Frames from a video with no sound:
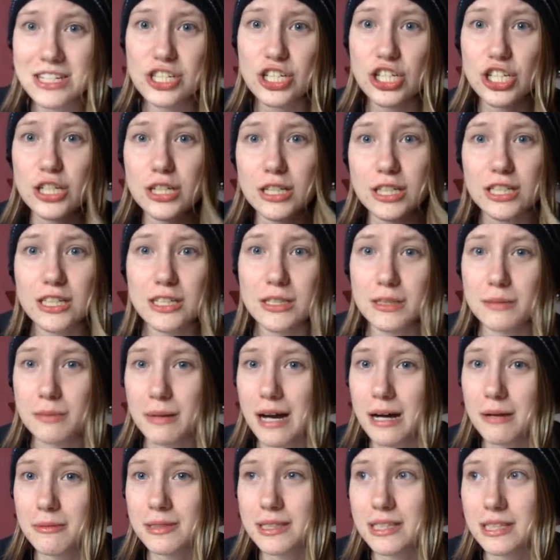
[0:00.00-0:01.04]
your
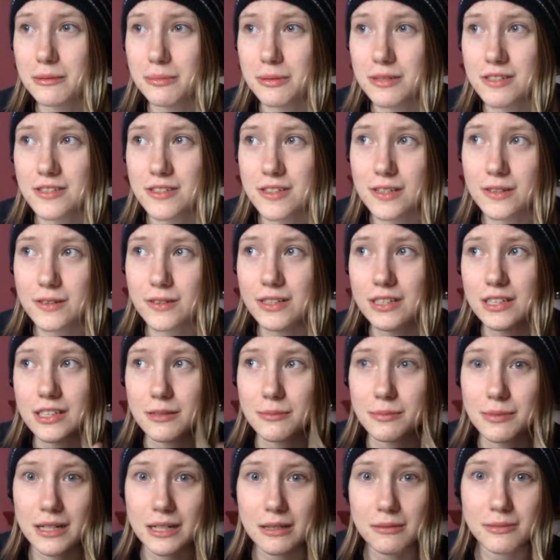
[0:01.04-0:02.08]
public persona, your
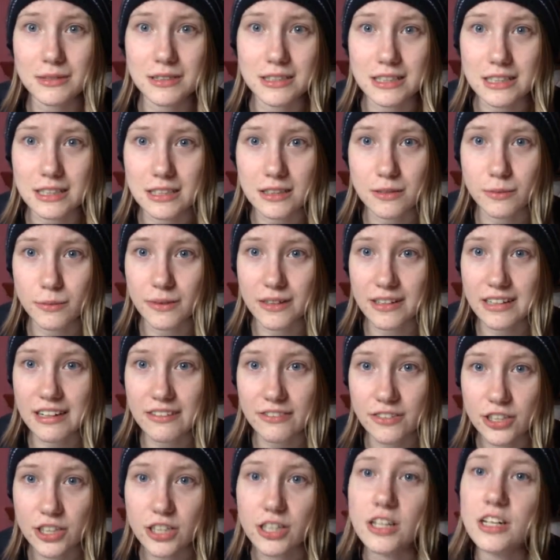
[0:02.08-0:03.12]
public
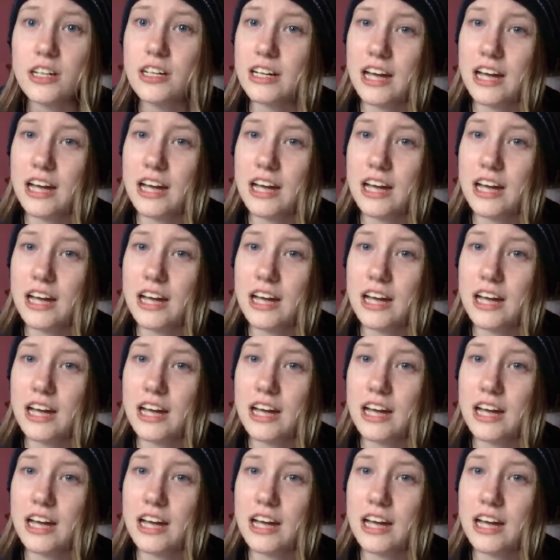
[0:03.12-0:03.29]
whatever,